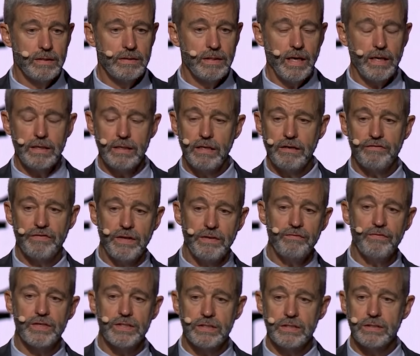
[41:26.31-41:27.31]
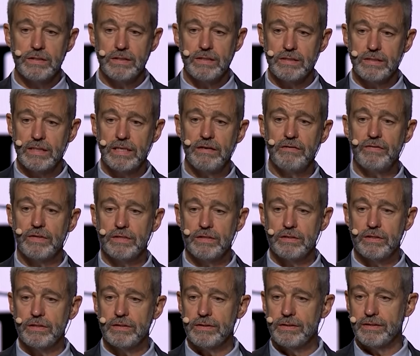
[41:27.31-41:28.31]
not enough emphasis is given
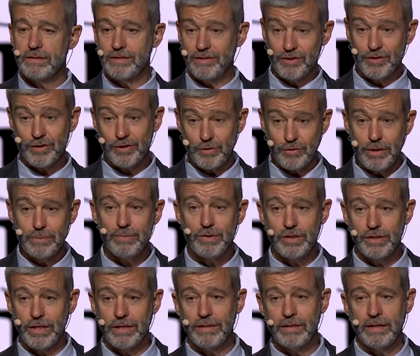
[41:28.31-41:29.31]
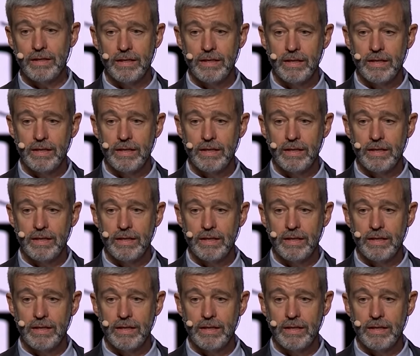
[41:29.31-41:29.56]
to the description